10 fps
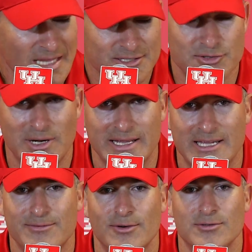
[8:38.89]
Just trying to
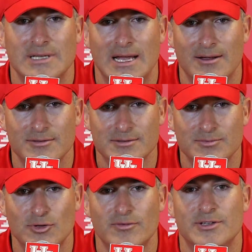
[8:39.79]
get first downs,
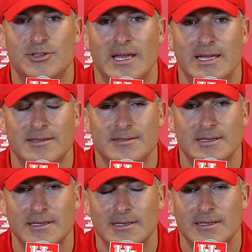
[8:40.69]
move the chains,
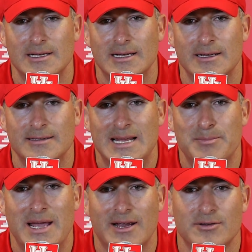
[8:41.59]
uh,
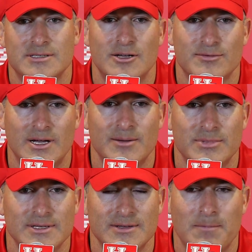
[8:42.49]
not back ourselves up.
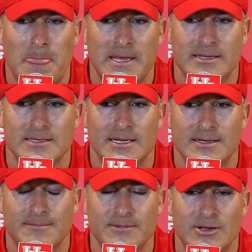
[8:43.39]
And,
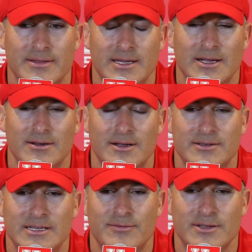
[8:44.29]
uh, you know, I think our, our
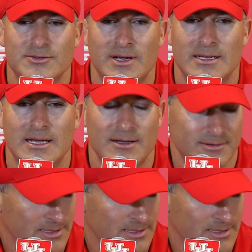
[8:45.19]
defense right now,